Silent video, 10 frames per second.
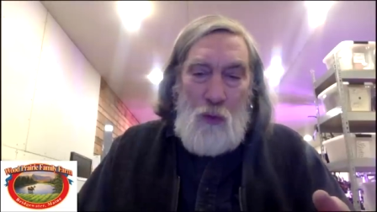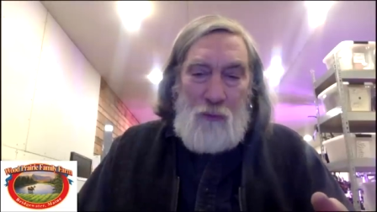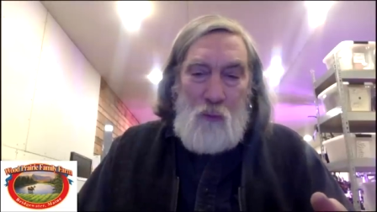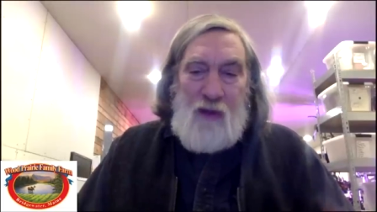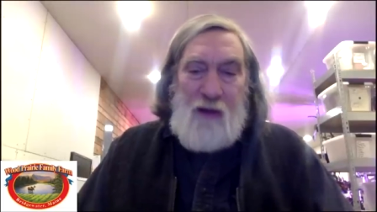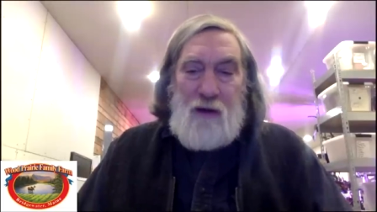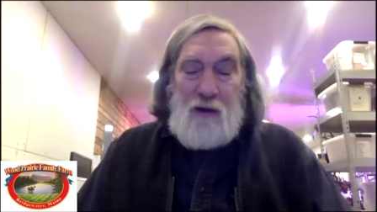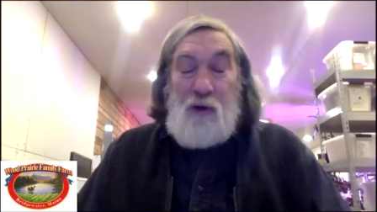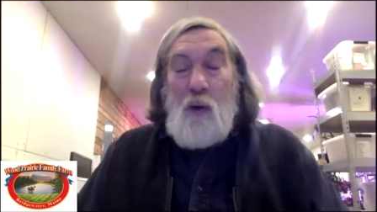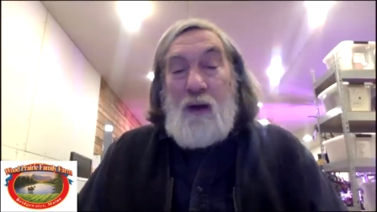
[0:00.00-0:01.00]

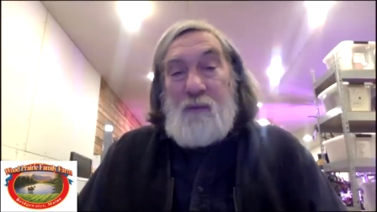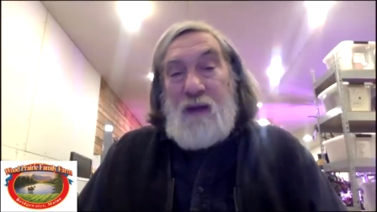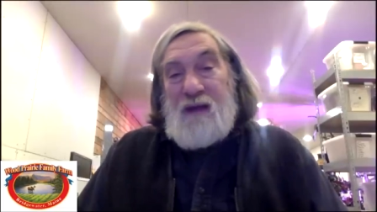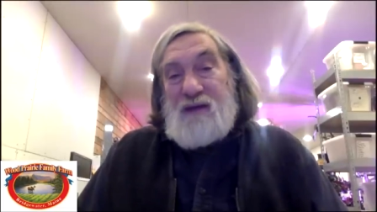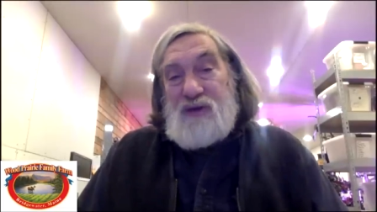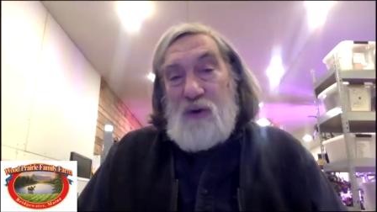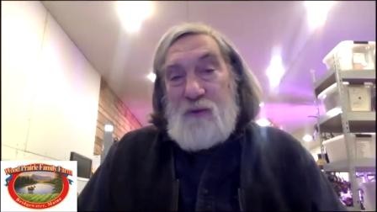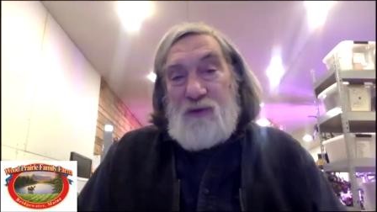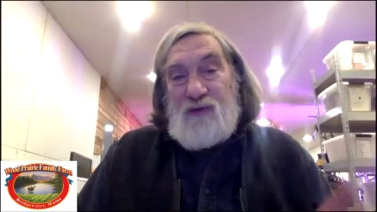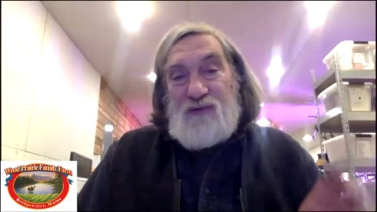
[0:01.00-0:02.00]
when we are growing
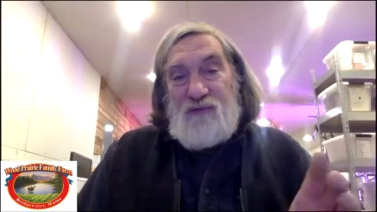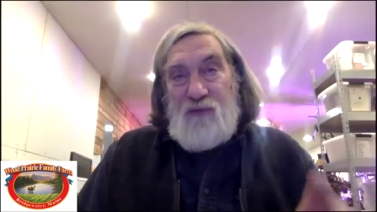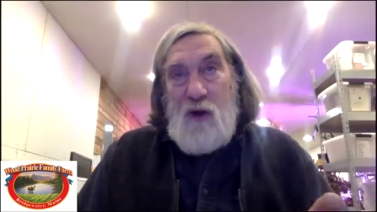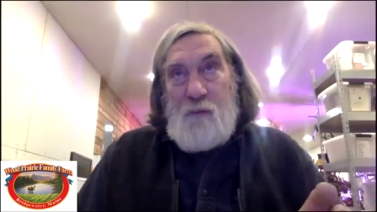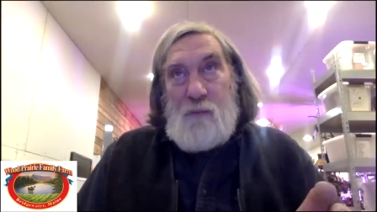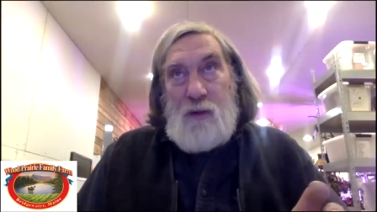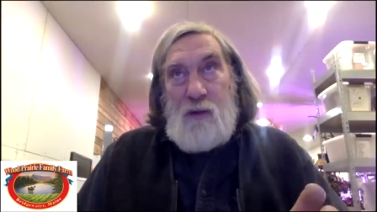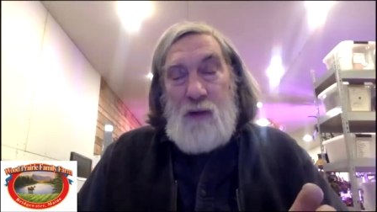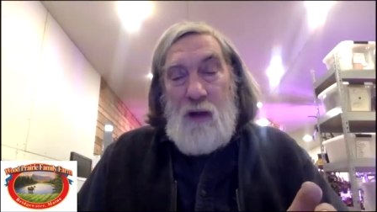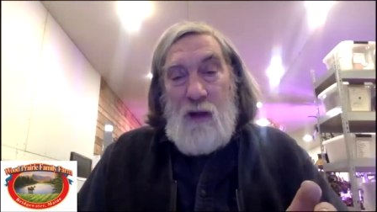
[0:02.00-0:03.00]
mini tubers
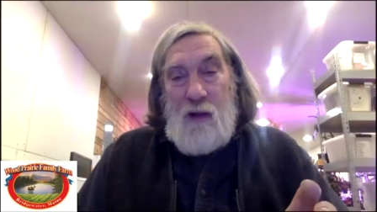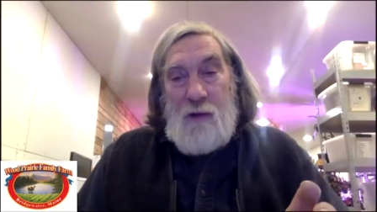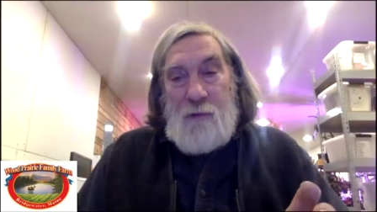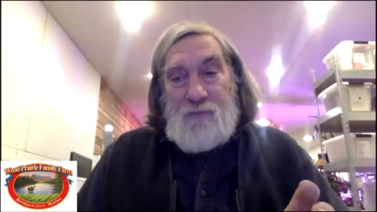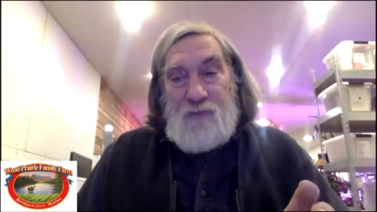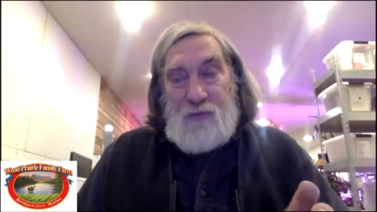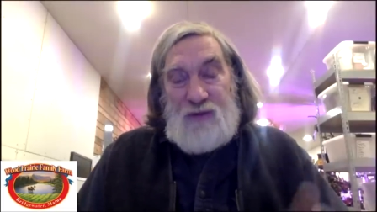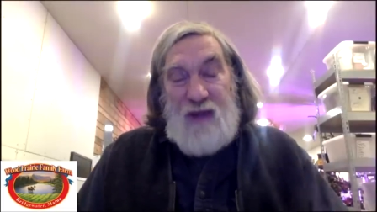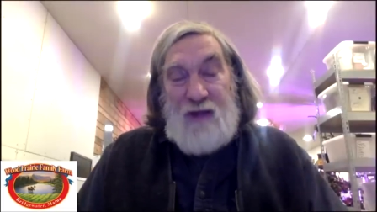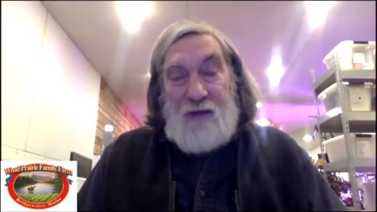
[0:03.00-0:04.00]
from
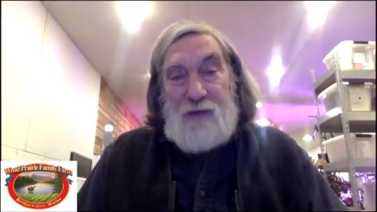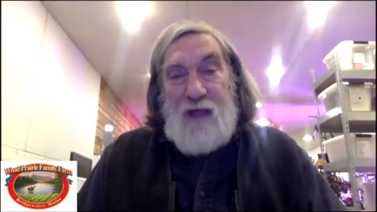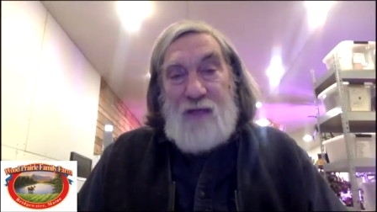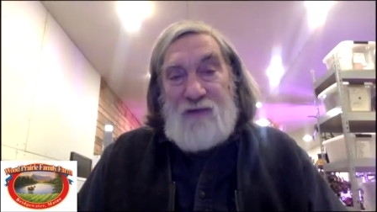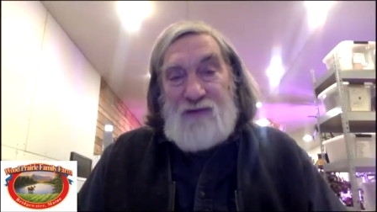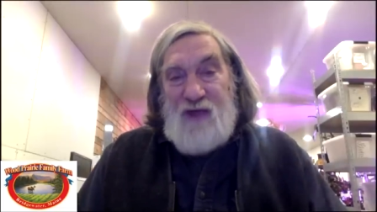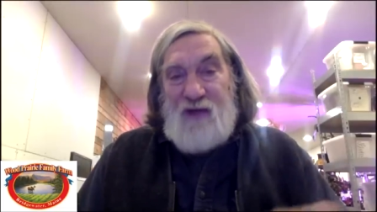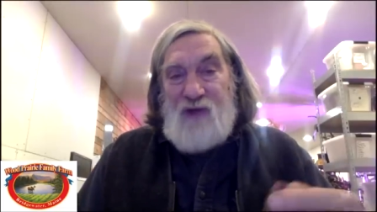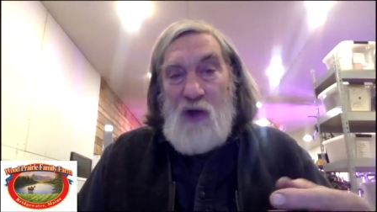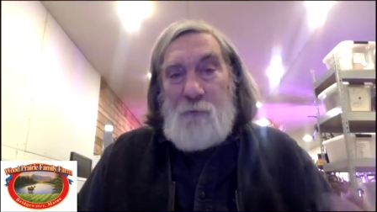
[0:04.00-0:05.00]
um, the potato
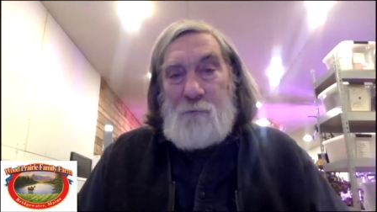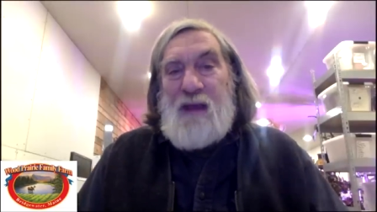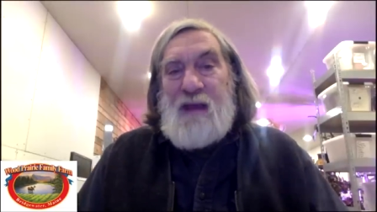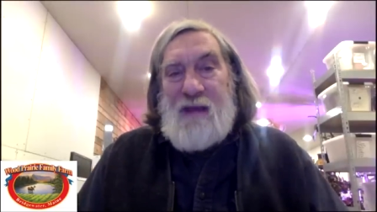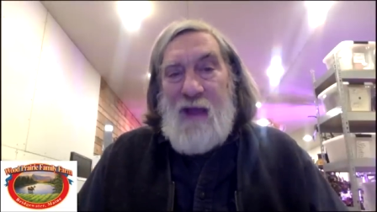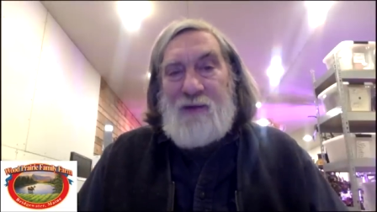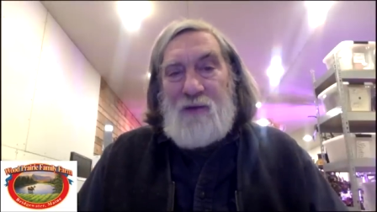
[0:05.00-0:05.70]
plant that's, that's called